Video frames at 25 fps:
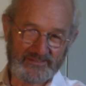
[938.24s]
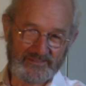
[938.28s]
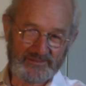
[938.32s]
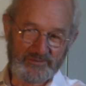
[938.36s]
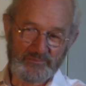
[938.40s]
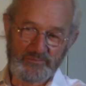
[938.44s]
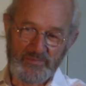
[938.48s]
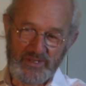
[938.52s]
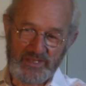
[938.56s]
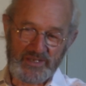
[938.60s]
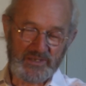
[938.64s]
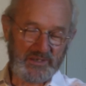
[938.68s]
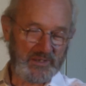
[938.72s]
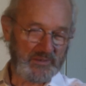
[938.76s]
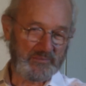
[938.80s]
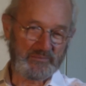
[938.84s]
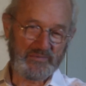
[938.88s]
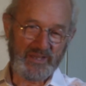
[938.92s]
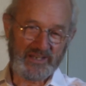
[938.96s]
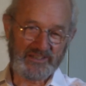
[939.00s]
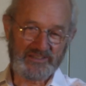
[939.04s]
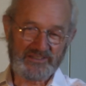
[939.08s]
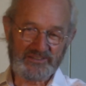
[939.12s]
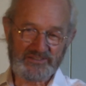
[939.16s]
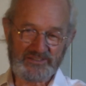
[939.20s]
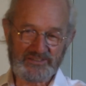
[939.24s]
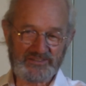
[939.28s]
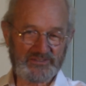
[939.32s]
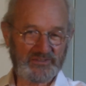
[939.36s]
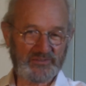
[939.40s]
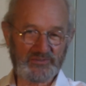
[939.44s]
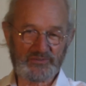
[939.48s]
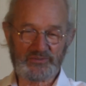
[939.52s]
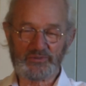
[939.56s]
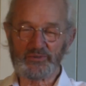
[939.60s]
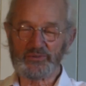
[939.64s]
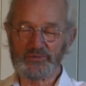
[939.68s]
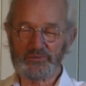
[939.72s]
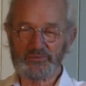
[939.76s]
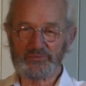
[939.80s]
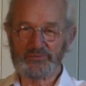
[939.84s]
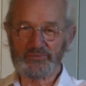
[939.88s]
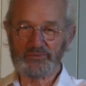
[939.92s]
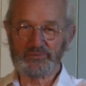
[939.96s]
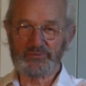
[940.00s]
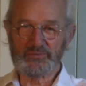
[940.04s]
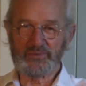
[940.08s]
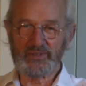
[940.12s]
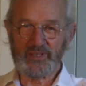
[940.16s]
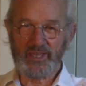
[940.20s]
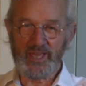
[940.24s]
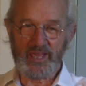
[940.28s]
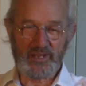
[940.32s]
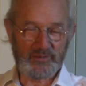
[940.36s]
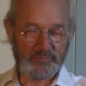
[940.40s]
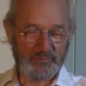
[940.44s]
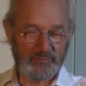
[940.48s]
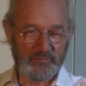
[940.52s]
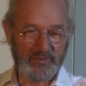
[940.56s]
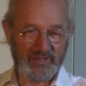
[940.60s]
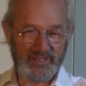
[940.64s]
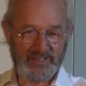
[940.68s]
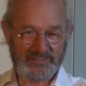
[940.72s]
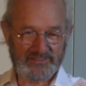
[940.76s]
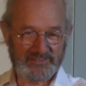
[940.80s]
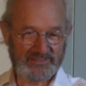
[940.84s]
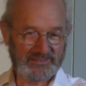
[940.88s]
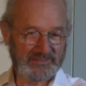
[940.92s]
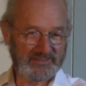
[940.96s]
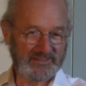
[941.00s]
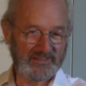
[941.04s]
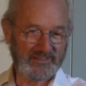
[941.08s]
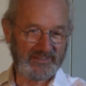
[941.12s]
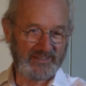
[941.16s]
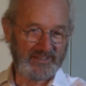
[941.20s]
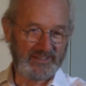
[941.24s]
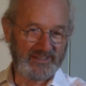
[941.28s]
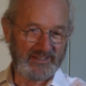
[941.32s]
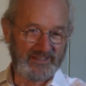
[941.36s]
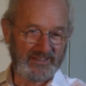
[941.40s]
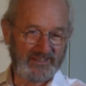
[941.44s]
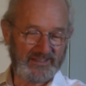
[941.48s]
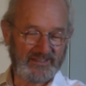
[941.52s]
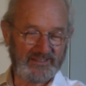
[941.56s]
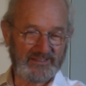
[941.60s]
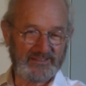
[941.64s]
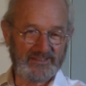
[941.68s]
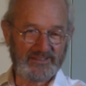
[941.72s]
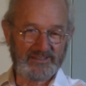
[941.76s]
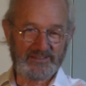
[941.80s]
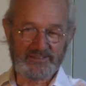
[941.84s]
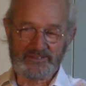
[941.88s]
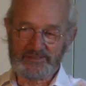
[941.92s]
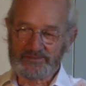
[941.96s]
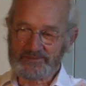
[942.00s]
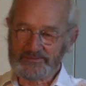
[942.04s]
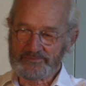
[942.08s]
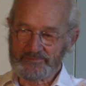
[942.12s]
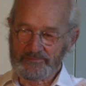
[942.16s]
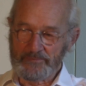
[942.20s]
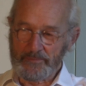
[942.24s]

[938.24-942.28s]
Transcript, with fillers: media managers had best uh,